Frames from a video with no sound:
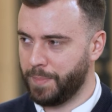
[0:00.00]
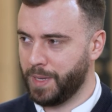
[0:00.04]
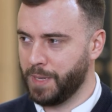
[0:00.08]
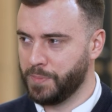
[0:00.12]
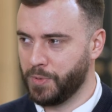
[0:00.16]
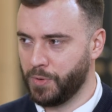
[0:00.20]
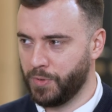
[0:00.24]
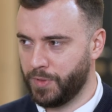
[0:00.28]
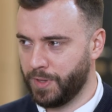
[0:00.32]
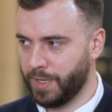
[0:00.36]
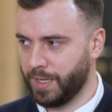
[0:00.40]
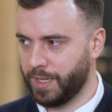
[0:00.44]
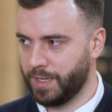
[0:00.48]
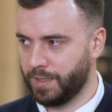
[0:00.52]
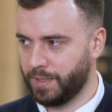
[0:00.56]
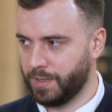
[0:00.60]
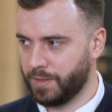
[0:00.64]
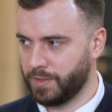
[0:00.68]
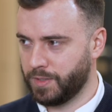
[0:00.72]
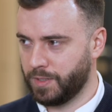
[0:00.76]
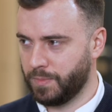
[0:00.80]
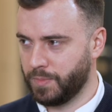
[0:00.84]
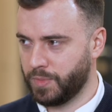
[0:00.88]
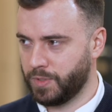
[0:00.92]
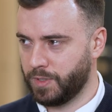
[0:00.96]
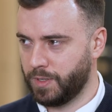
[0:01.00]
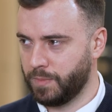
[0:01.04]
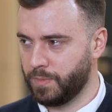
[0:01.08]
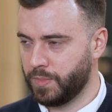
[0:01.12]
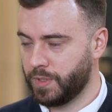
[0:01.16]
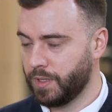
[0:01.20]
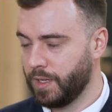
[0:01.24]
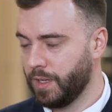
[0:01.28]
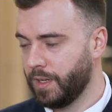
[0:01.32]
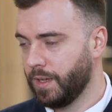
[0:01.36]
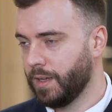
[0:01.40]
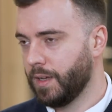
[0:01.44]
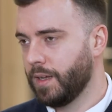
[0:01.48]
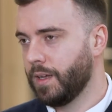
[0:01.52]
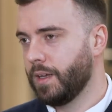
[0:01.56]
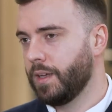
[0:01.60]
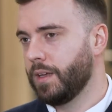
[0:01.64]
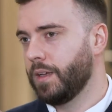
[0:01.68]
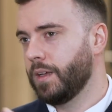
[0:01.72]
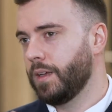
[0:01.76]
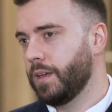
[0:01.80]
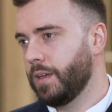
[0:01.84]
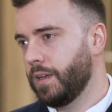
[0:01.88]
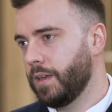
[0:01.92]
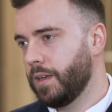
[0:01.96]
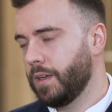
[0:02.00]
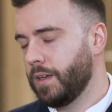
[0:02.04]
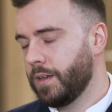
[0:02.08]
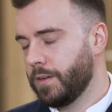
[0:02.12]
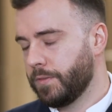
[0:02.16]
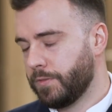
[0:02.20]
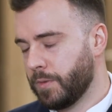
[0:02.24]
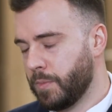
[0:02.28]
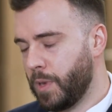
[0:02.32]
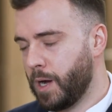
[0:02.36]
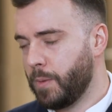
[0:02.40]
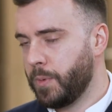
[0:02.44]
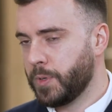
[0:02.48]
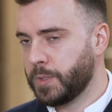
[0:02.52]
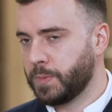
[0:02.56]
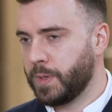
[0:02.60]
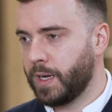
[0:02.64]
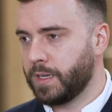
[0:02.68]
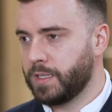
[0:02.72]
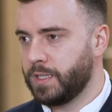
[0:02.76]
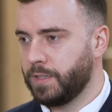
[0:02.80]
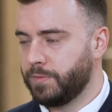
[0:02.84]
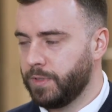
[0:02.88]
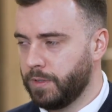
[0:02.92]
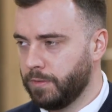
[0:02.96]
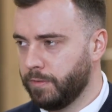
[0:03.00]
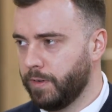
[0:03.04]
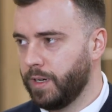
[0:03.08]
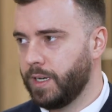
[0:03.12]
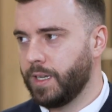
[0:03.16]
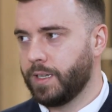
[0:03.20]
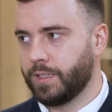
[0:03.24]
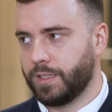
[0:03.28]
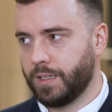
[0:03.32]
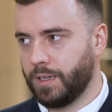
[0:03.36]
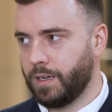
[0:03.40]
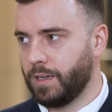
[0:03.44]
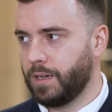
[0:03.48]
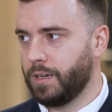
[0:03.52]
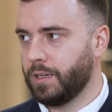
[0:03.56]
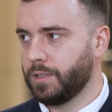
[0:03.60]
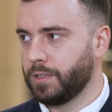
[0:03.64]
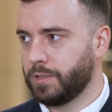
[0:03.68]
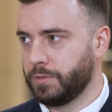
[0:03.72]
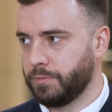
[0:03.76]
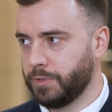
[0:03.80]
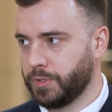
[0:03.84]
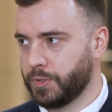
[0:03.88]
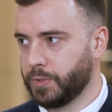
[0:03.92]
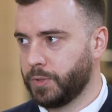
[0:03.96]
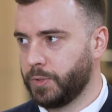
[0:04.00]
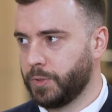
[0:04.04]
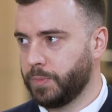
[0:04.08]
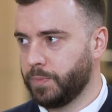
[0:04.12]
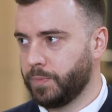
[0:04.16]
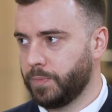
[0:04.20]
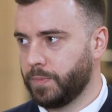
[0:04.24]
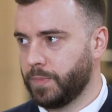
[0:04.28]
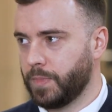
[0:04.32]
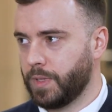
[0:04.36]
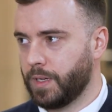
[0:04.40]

people think it does sometimes. From our perspective, it really is a last resort.